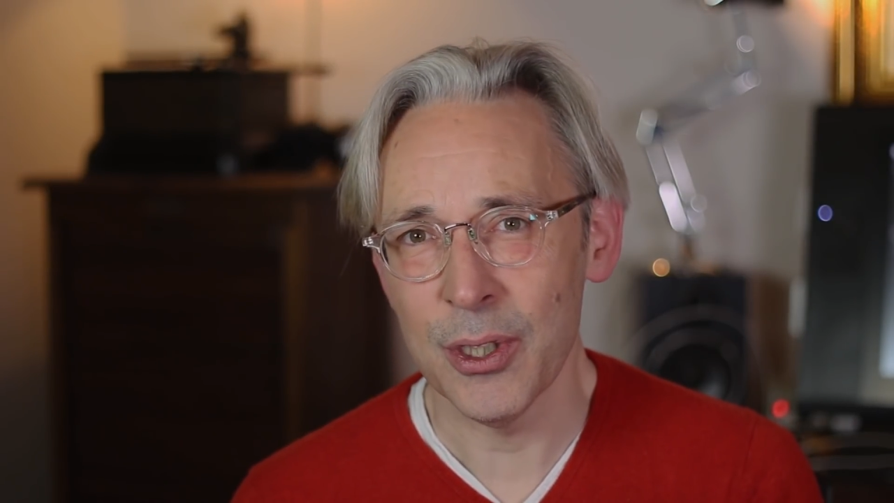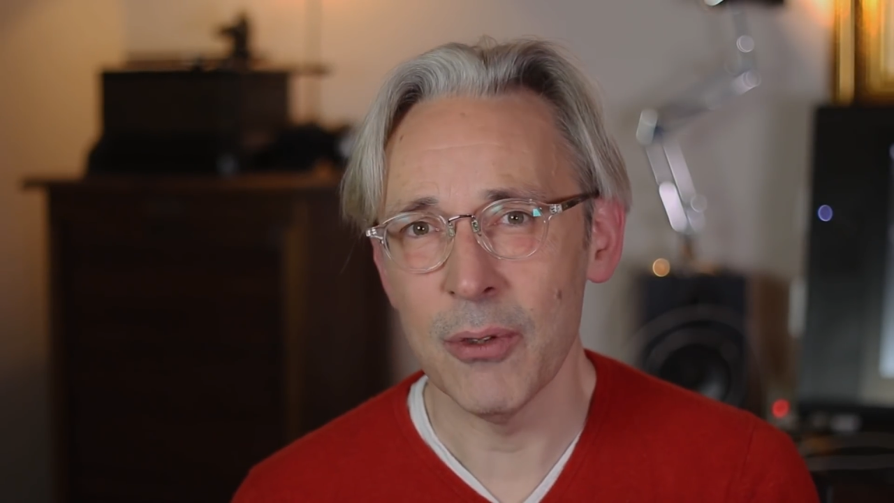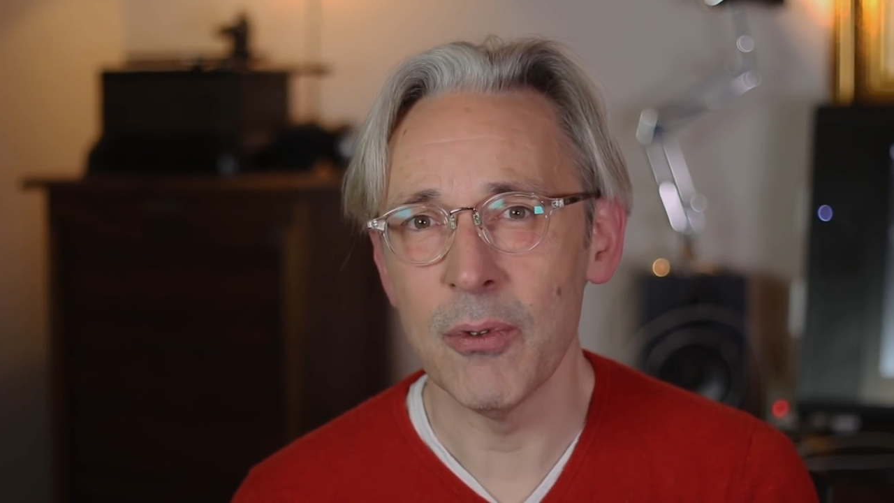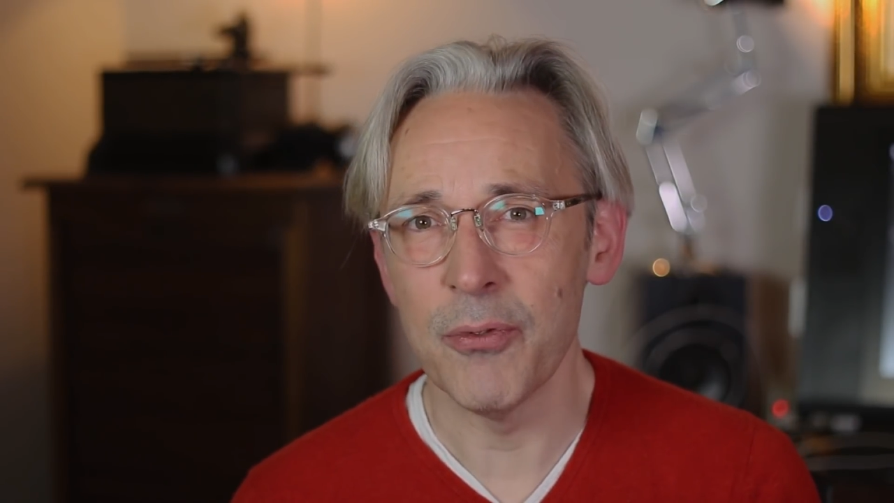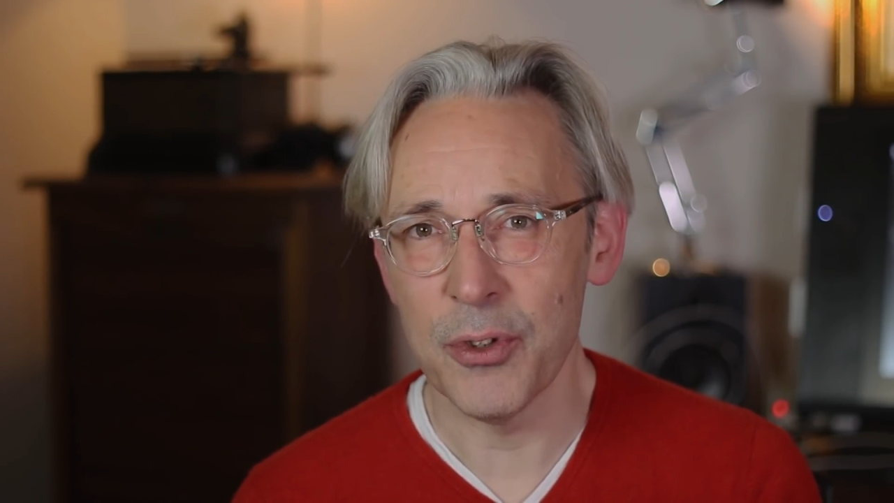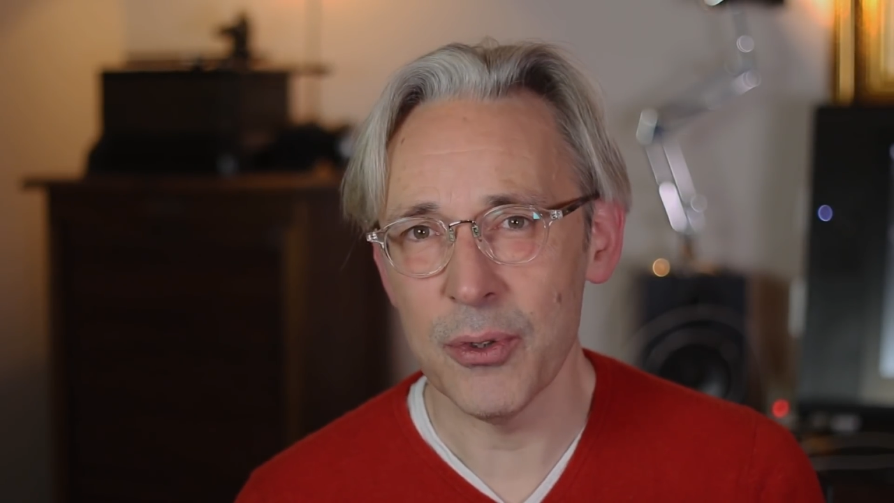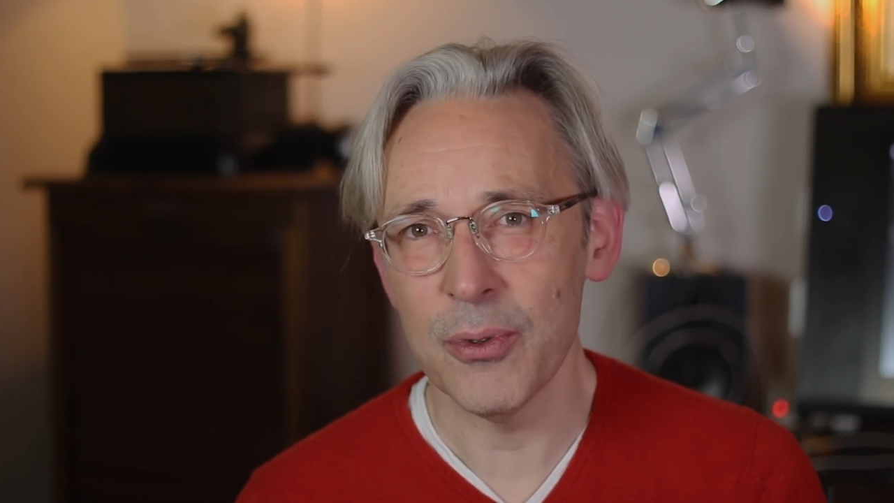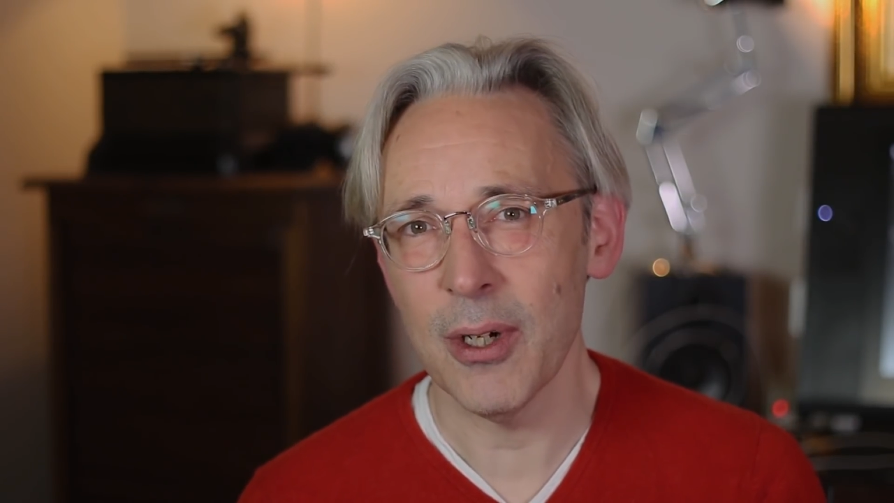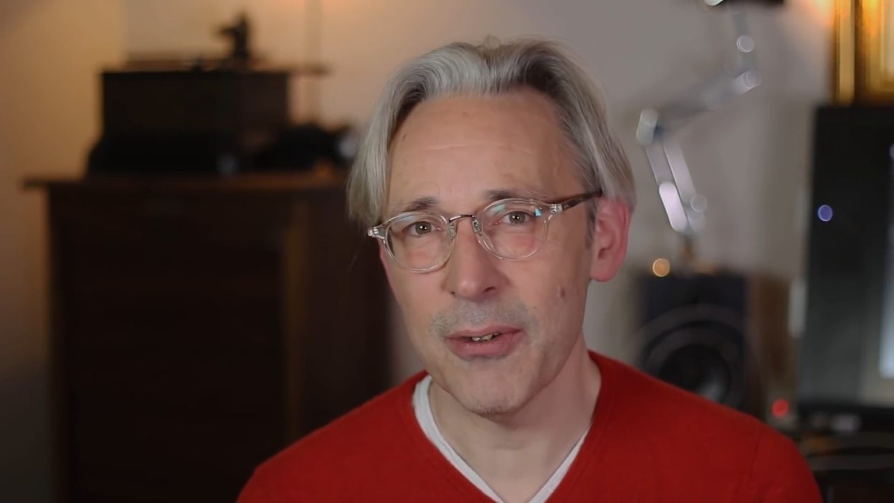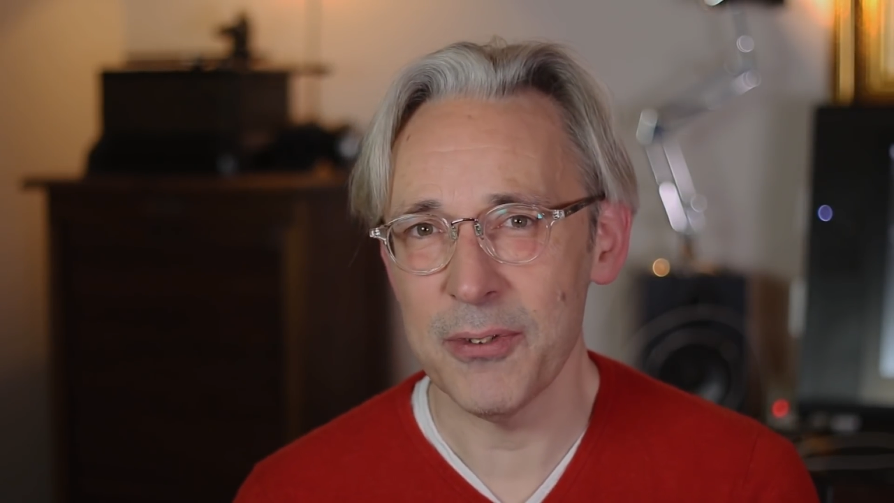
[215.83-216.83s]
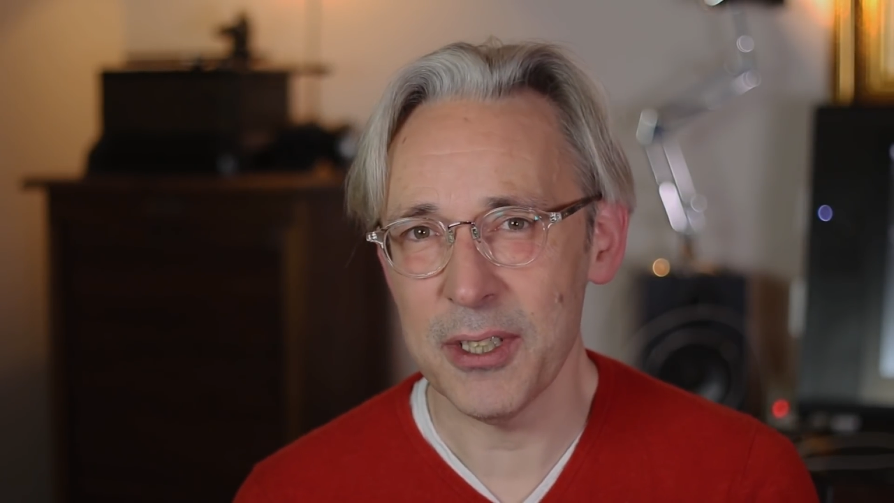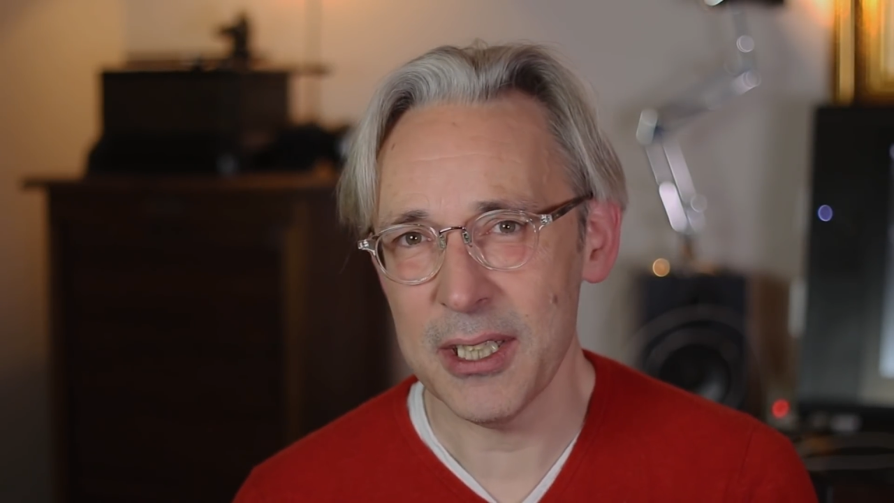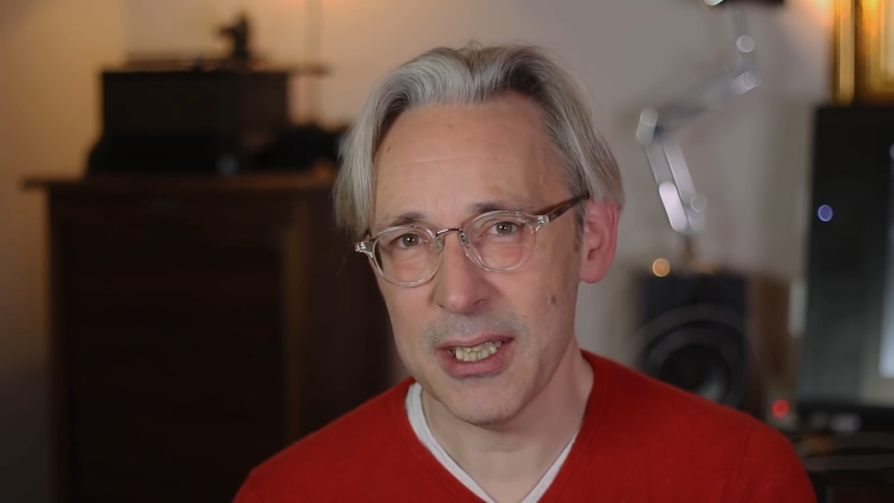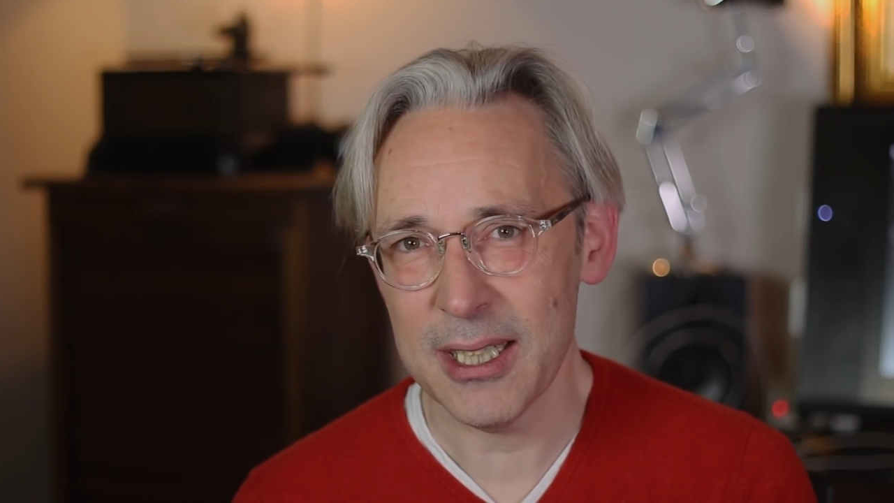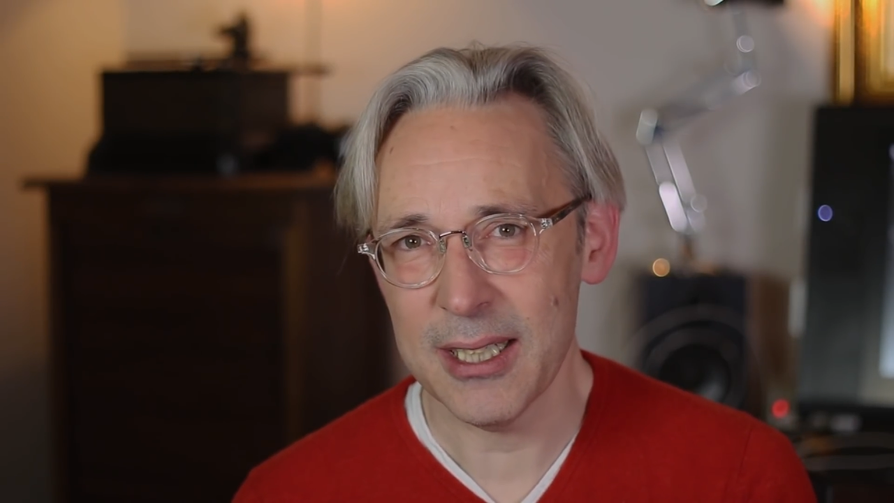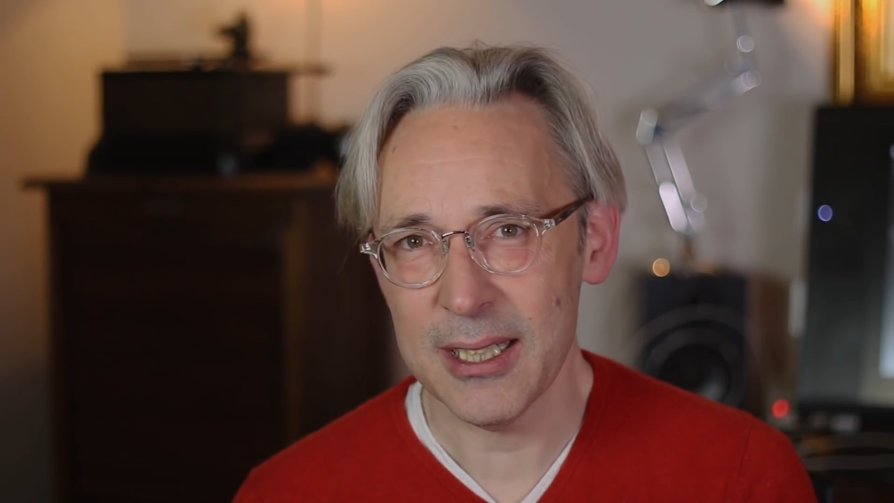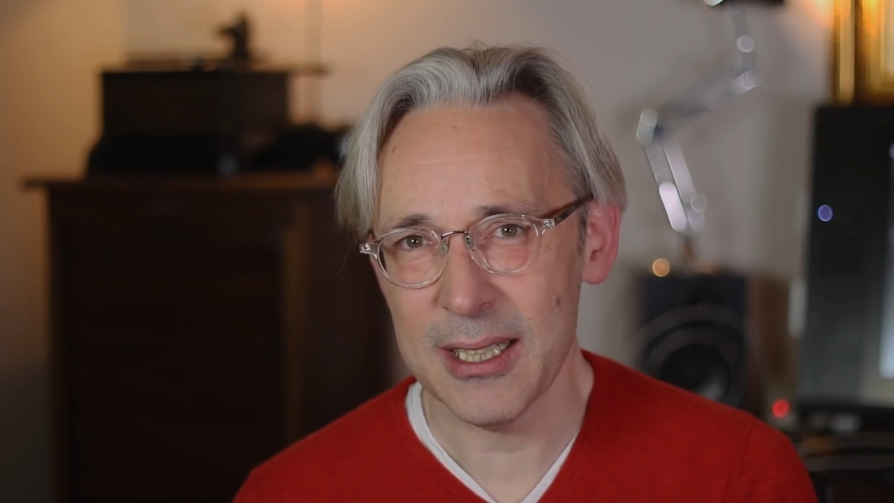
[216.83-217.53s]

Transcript: a review of the